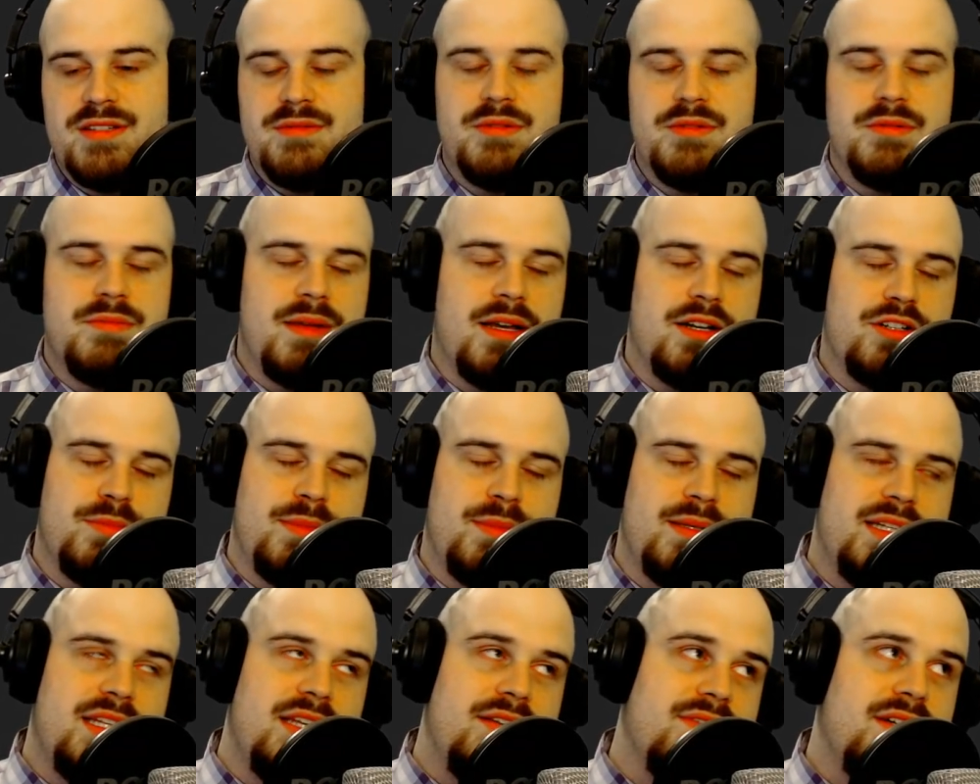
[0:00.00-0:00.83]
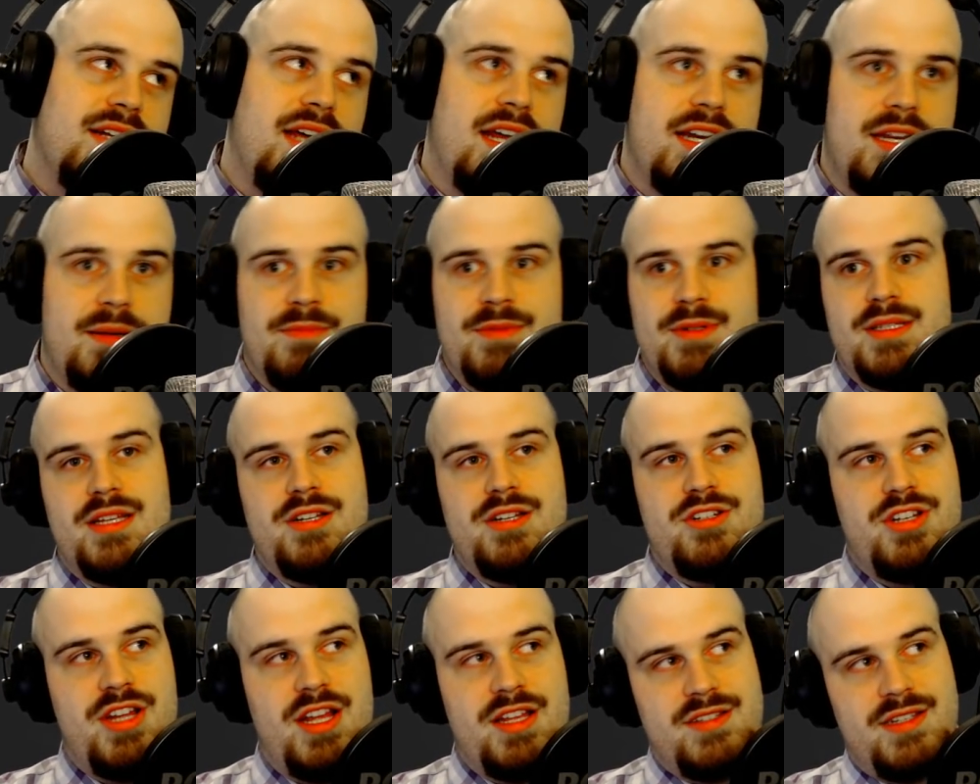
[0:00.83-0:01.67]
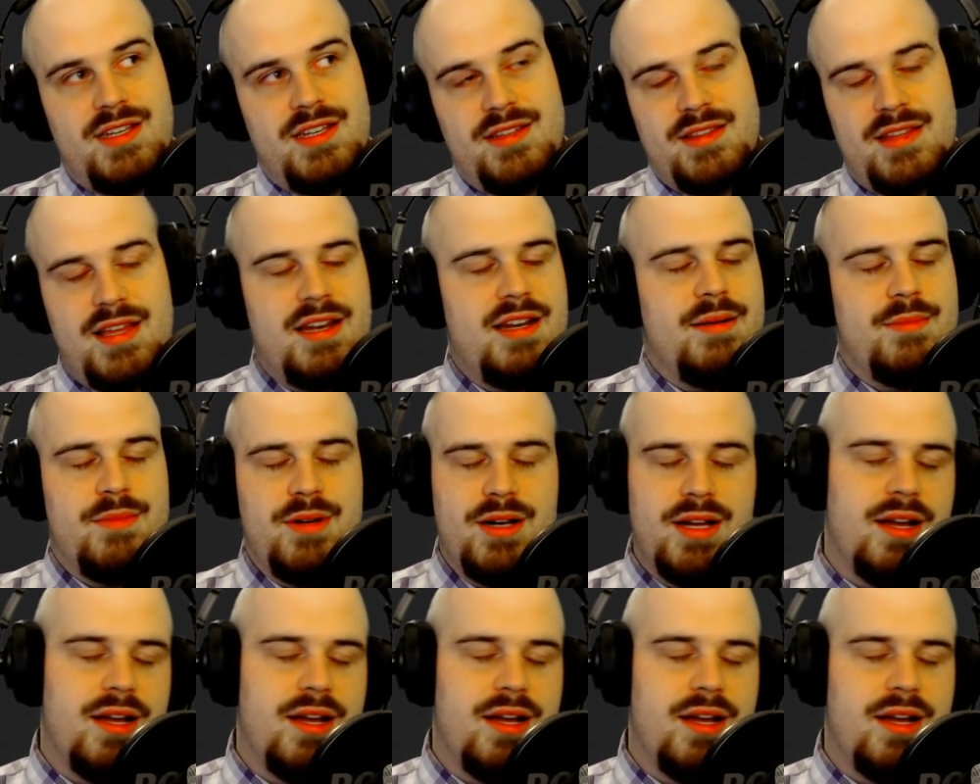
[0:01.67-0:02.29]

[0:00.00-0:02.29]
It wouldn't actually be an even 90% chance to get that number.